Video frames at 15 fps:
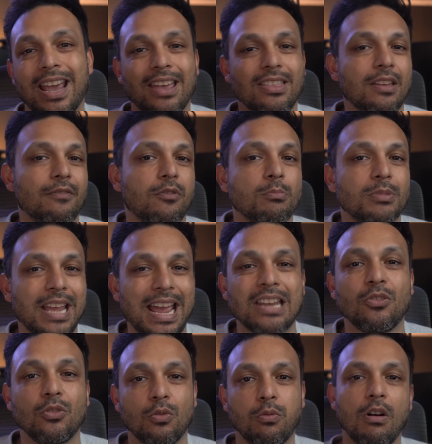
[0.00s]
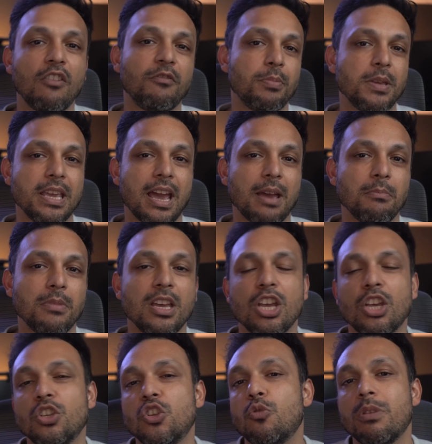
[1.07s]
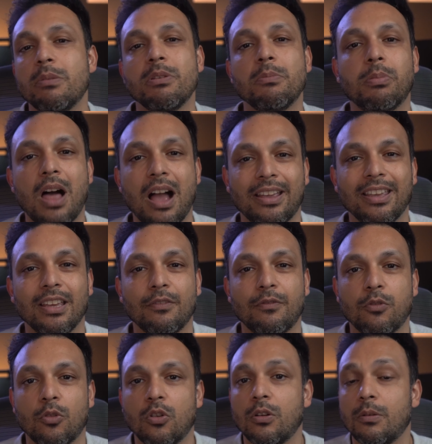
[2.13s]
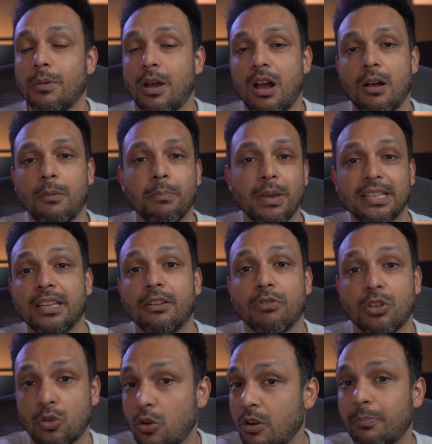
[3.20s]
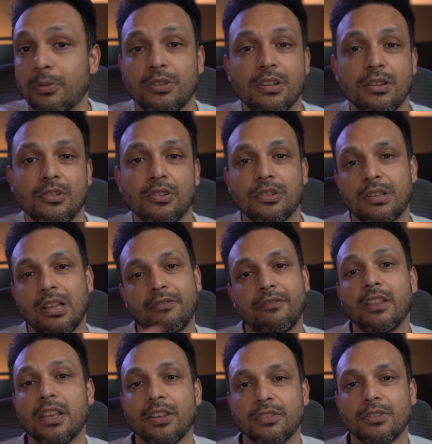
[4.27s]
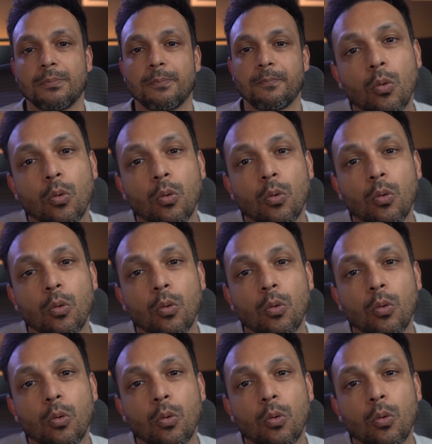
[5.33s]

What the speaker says: And then from 10 to 12 p.m., you may be blocking it for basic restorative procedures like fillings.